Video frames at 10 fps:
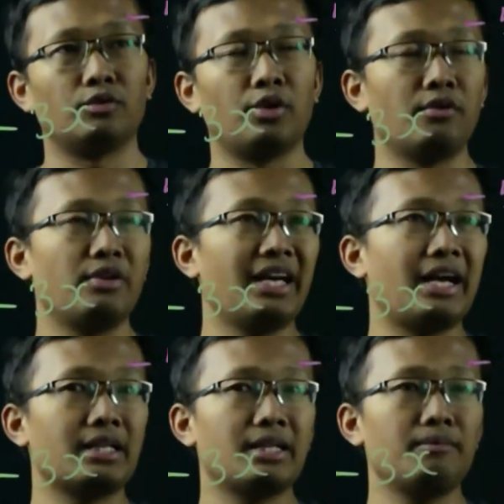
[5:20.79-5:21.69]
When we
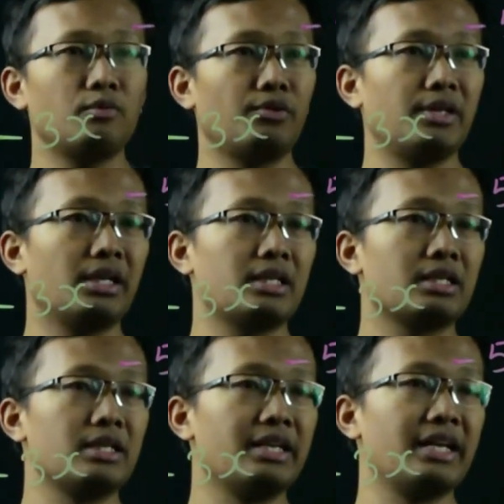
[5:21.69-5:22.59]
add them, we
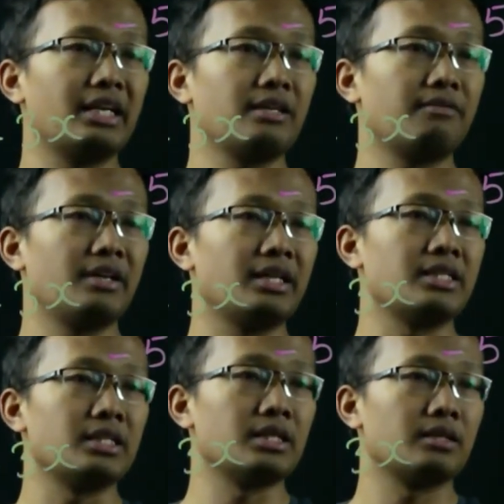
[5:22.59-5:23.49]
get negative
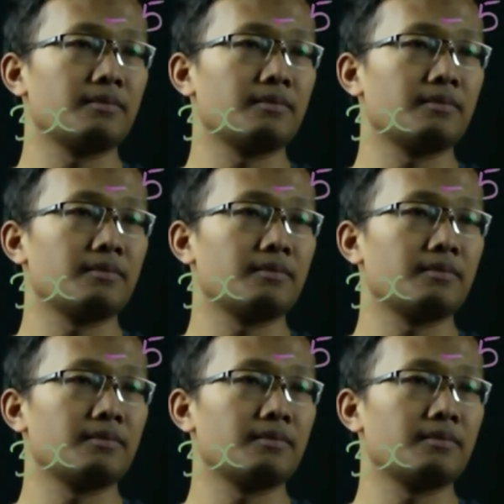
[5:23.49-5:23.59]
18.